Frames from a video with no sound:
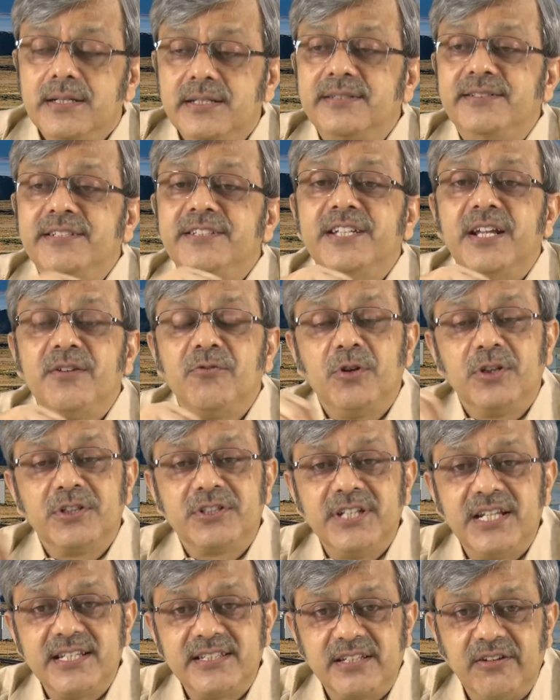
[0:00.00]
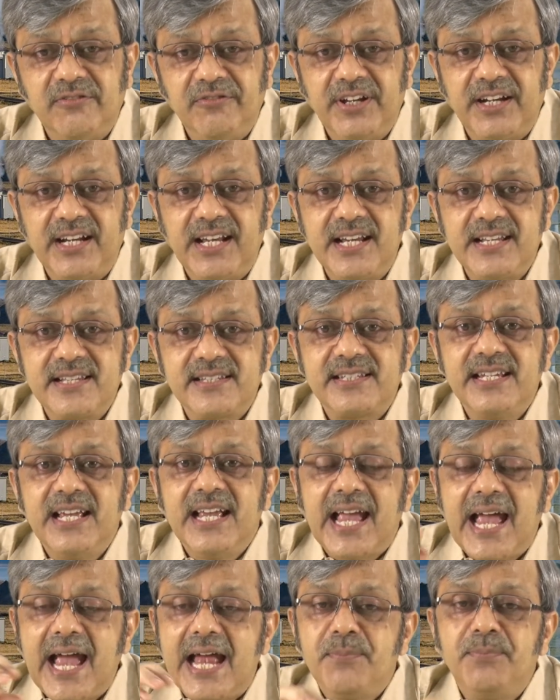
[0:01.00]
Decision was done somewhere else
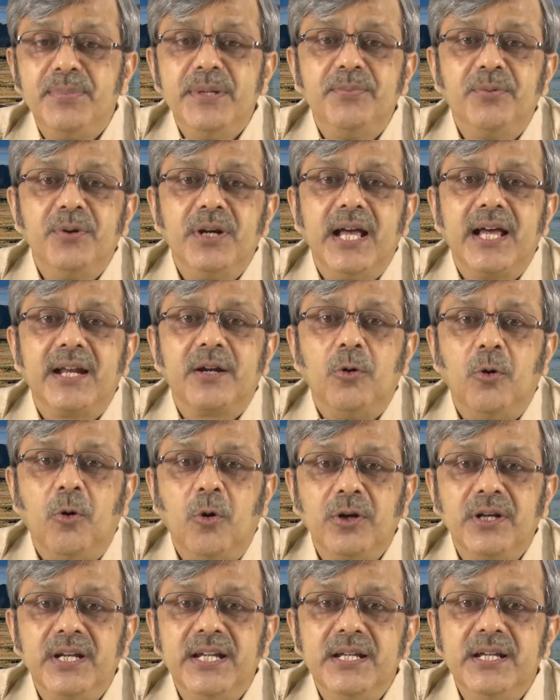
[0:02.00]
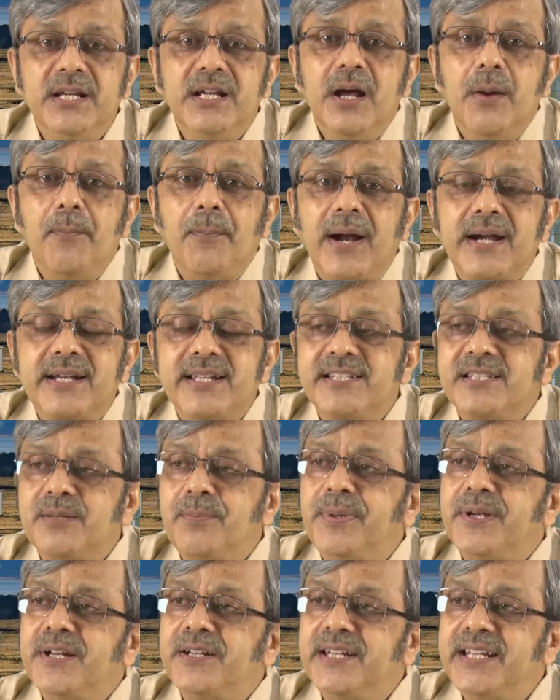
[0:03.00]
and people are only
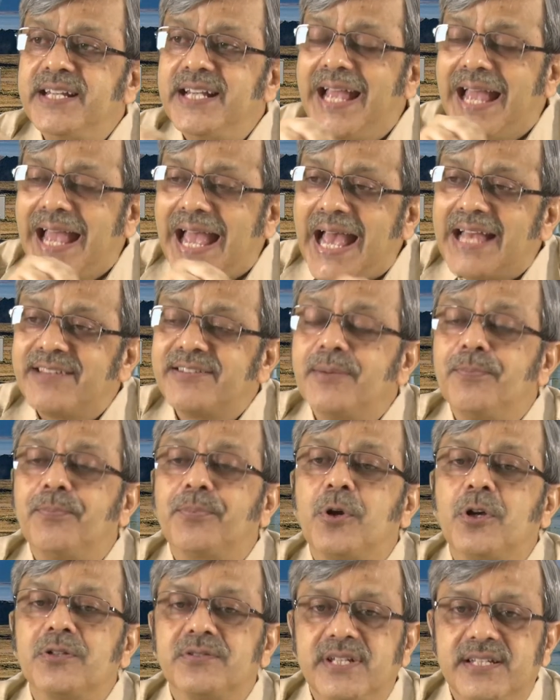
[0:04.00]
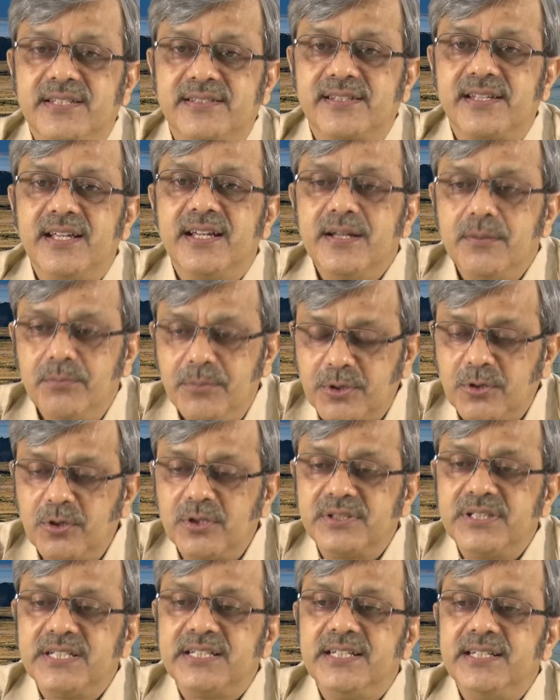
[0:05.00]
participating as a process
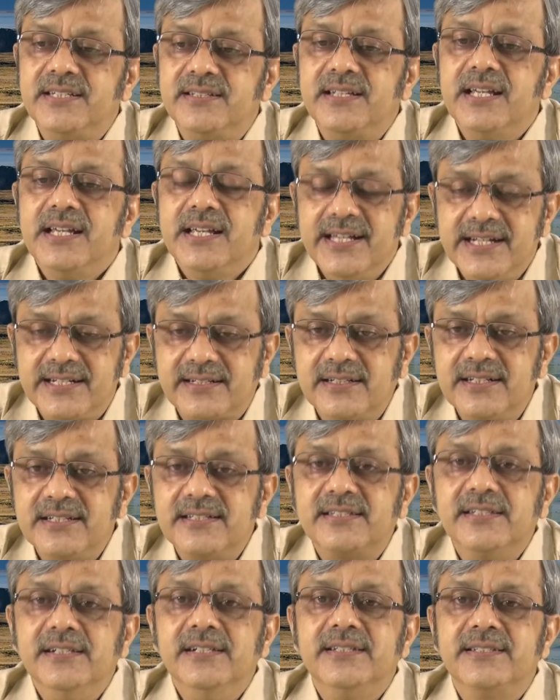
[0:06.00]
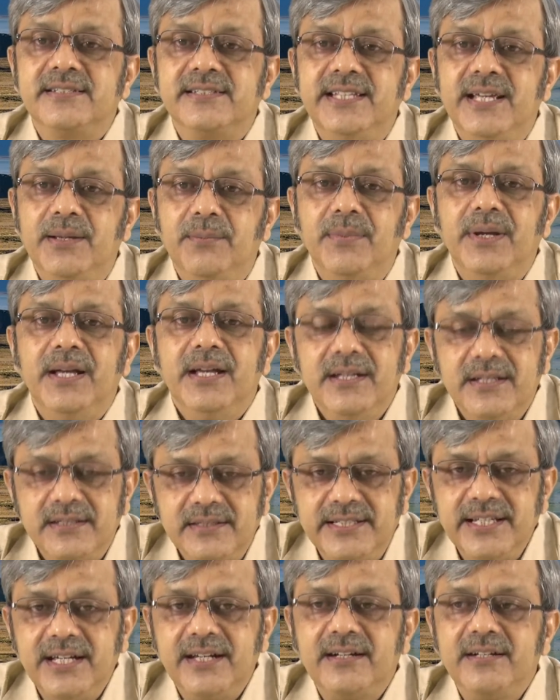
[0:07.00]
because it concerns them,
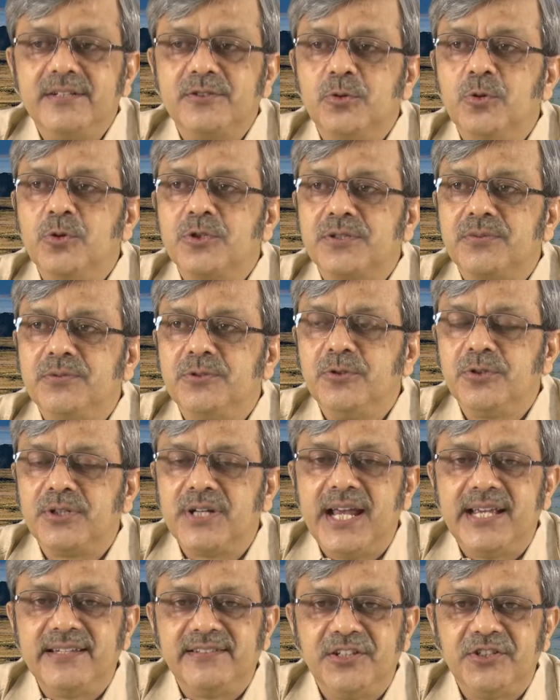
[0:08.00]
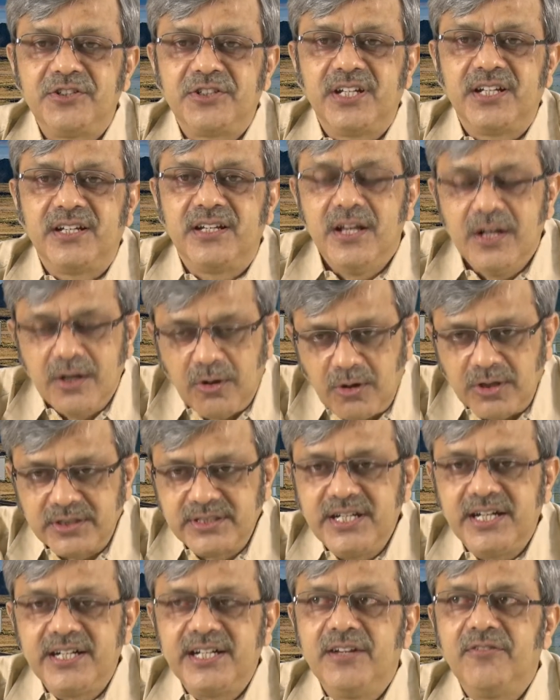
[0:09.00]
their resource utilization or
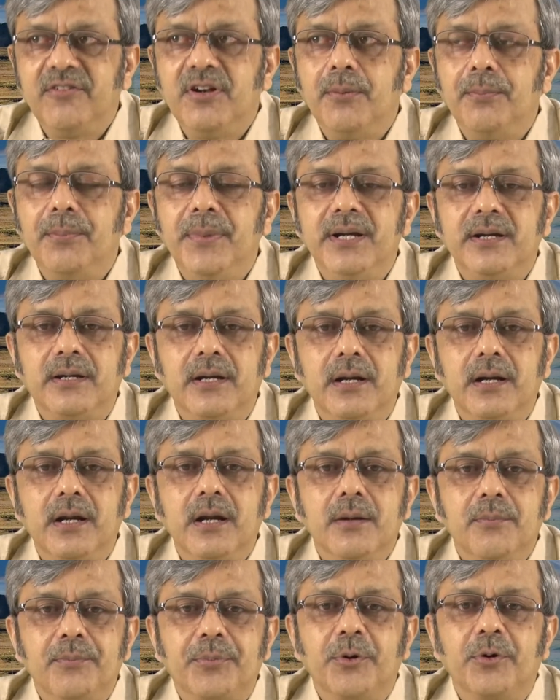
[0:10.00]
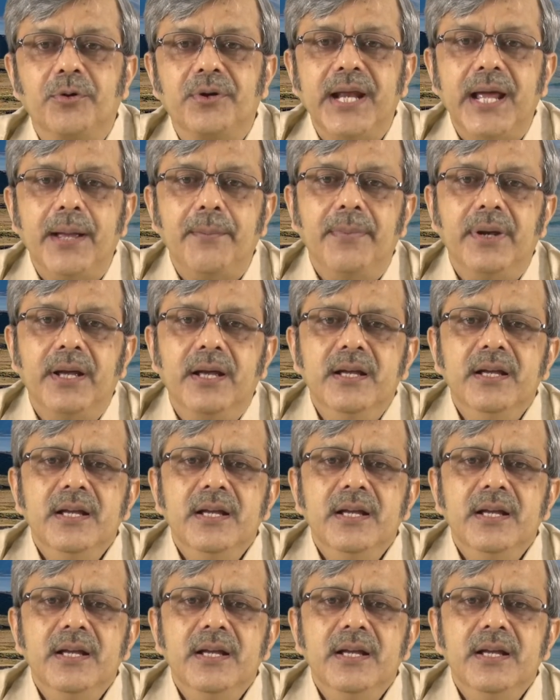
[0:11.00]
their developmental program.